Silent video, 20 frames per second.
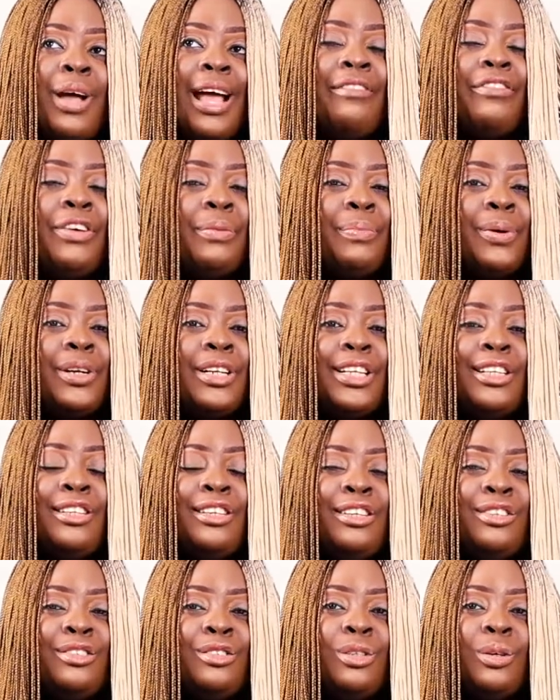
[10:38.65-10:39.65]
Everybody
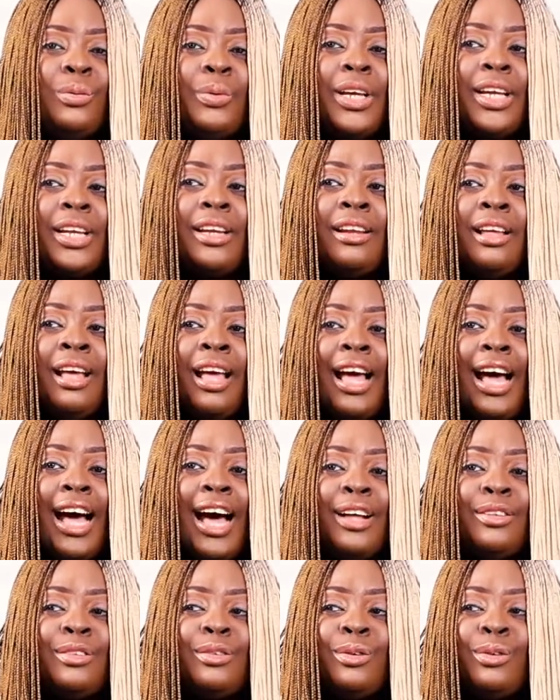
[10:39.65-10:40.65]
is doing
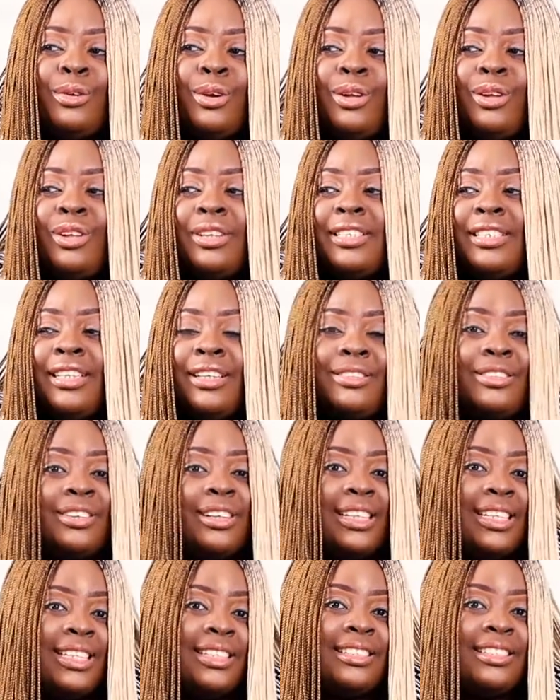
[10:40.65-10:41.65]
how to grow your sales
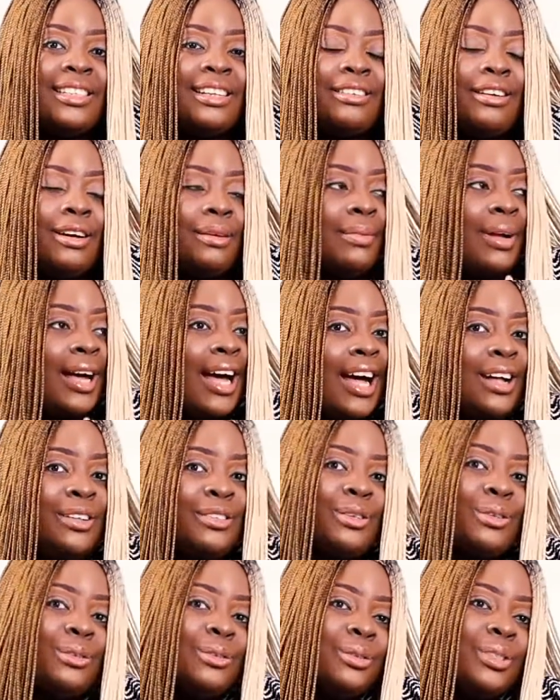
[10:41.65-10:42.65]
on Instagram, how
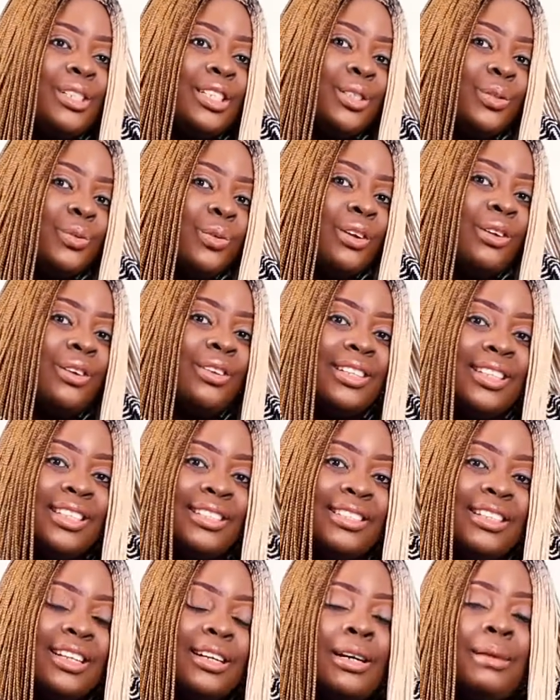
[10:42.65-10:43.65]
to do this one on
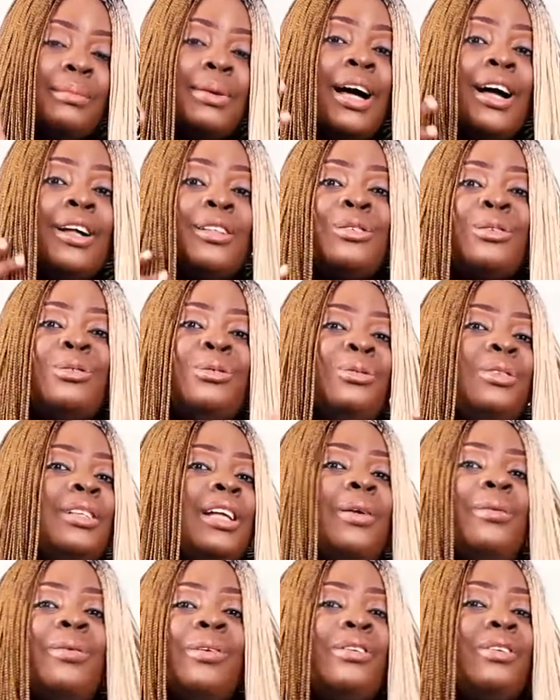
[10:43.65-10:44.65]
Instagram, how to do
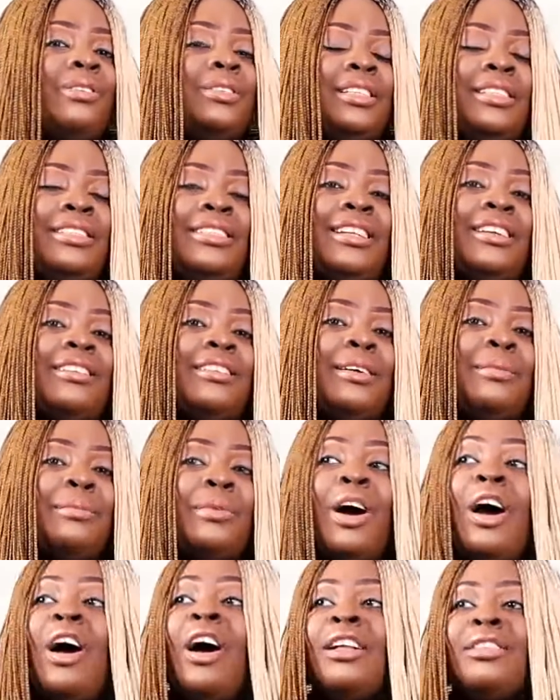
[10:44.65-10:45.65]
that one on
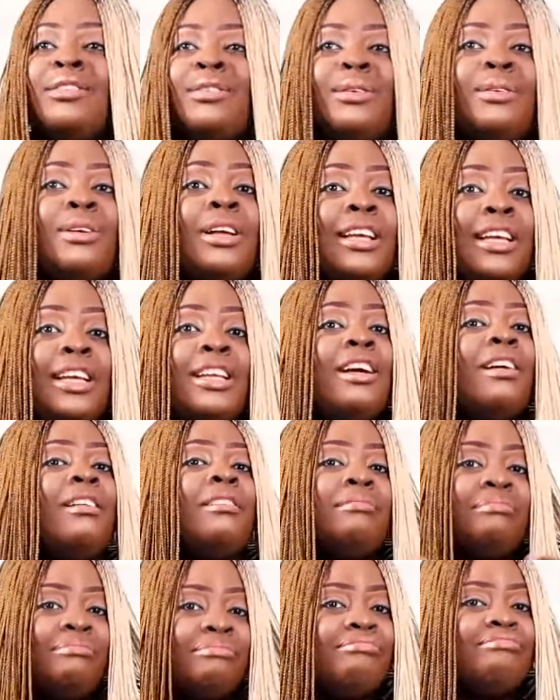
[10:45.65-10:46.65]
Instagram, how to, you know,